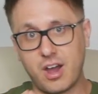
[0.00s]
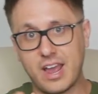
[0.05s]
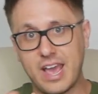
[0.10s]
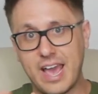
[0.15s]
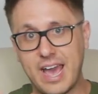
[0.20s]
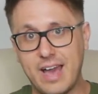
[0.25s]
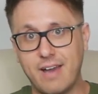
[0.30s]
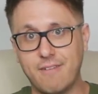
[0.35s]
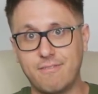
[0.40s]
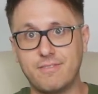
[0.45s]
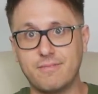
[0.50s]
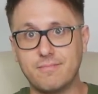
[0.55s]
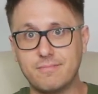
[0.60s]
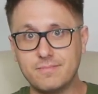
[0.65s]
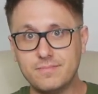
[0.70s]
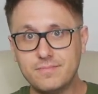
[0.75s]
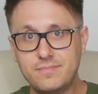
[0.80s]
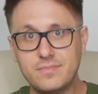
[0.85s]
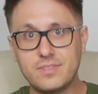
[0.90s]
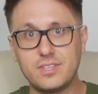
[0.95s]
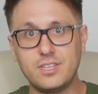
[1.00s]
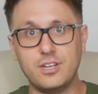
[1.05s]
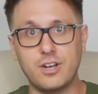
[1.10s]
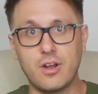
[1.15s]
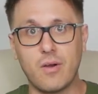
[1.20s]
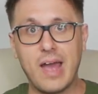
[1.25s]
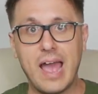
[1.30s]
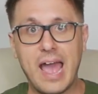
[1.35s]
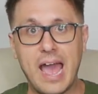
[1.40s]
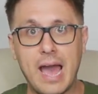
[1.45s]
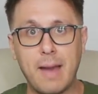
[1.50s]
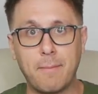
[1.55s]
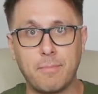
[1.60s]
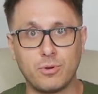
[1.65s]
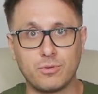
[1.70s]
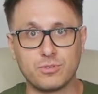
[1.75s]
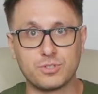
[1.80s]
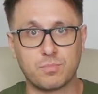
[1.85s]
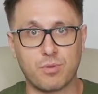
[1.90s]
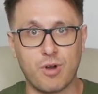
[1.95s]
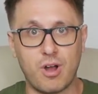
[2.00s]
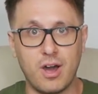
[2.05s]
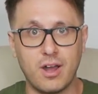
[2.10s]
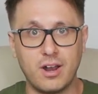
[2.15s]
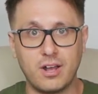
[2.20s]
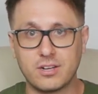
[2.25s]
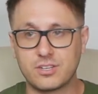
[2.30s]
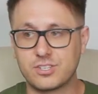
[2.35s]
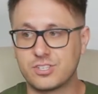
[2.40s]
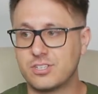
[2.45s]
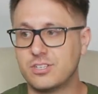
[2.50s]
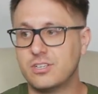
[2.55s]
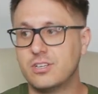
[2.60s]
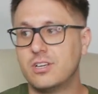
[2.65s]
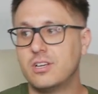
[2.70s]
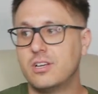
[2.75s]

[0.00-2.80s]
to have, Apple's products,